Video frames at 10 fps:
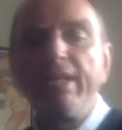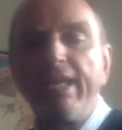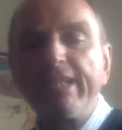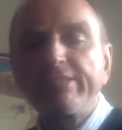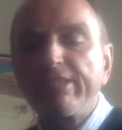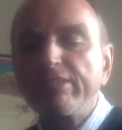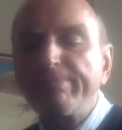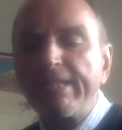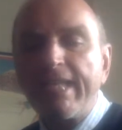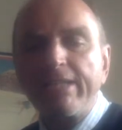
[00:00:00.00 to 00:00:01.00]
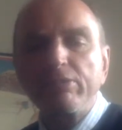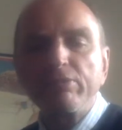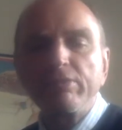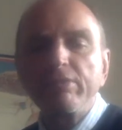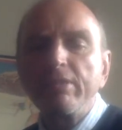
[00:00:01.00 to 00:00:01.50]
Excuse me,
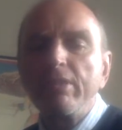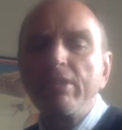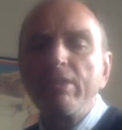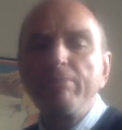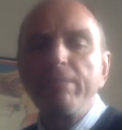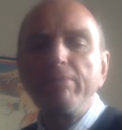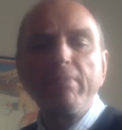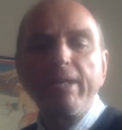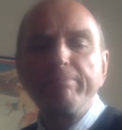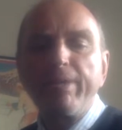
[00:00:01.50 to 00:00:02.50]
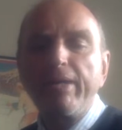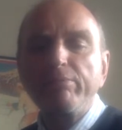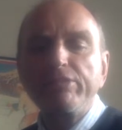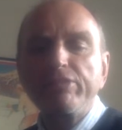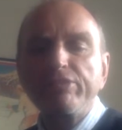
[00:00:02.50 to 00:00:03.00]
landlord, but my pint
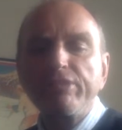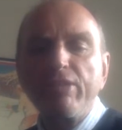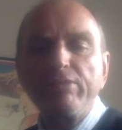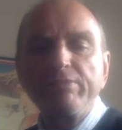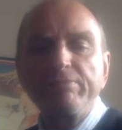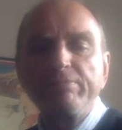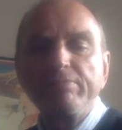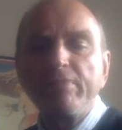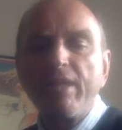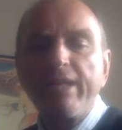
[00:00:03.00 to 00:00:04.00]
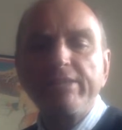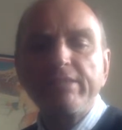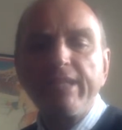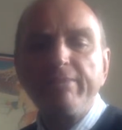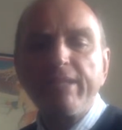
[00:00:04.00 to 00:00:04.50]
was just stolen, I
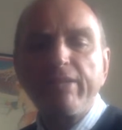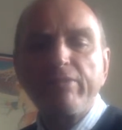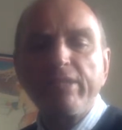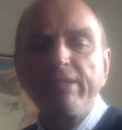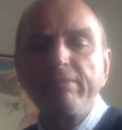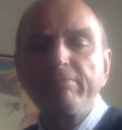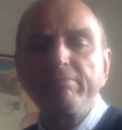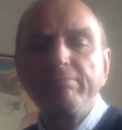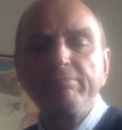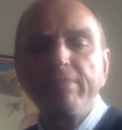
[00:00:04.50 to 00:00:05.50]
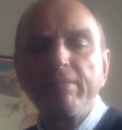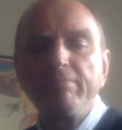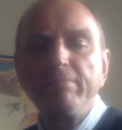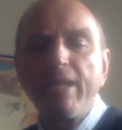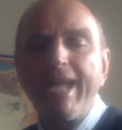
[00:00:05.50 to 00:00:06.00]
exclaimed angrily.
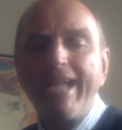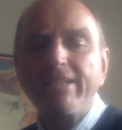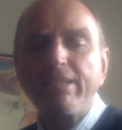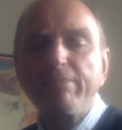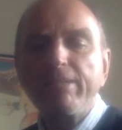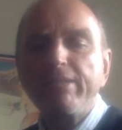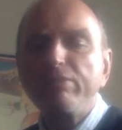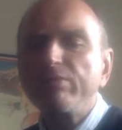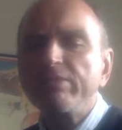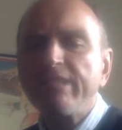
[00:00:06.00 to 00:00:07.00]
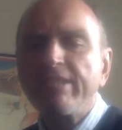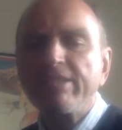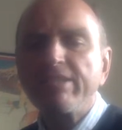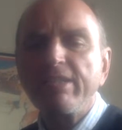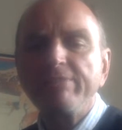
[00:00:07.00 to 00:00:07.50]
My acting abilities were second
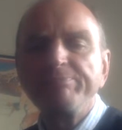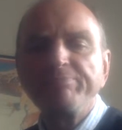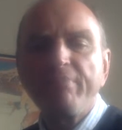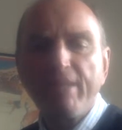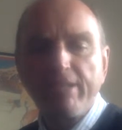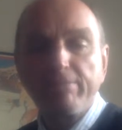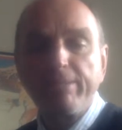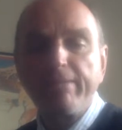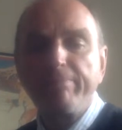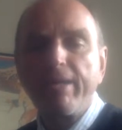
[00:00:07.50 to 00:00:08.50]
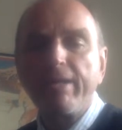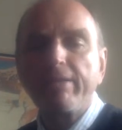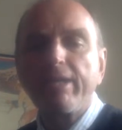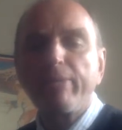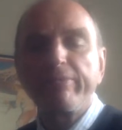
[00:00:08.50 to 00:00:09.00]
to none. I had played Puck
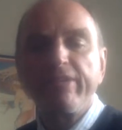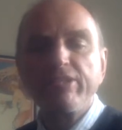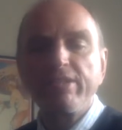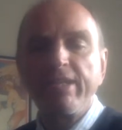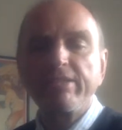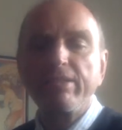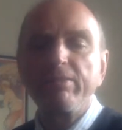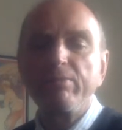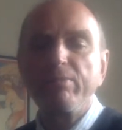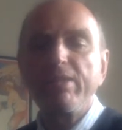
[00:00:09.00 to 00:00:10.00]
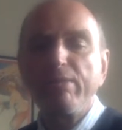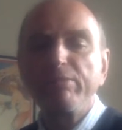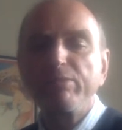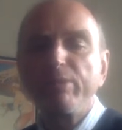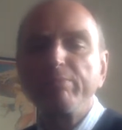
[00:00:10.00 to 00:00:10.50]
like a professional actor. Well, that
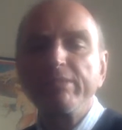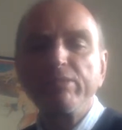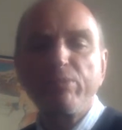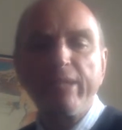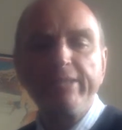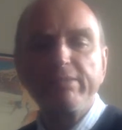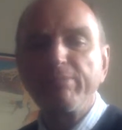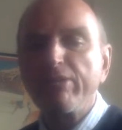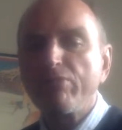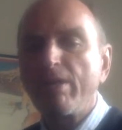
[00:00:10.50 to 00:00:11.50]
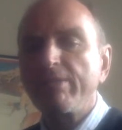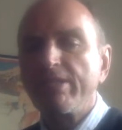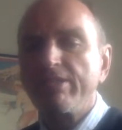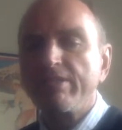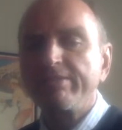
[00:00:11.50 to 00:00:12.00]
was what Miss Swaits, my drama
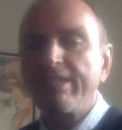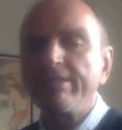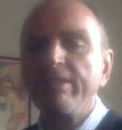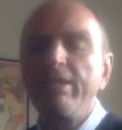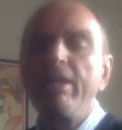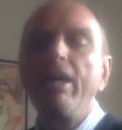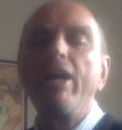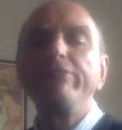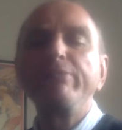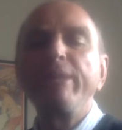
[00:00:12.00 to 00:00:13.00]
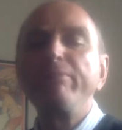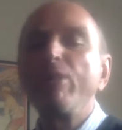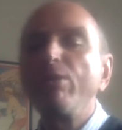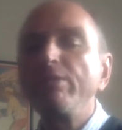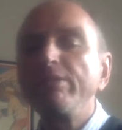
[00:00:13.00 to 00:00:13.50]
teacher, said after my
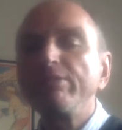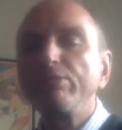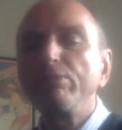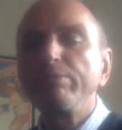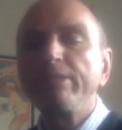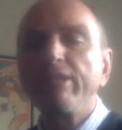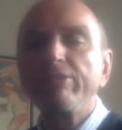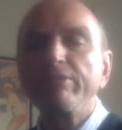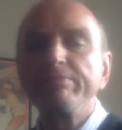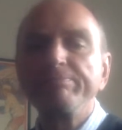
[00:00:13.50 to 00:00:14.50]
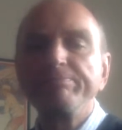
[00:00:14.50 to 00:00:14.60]
role in the school production.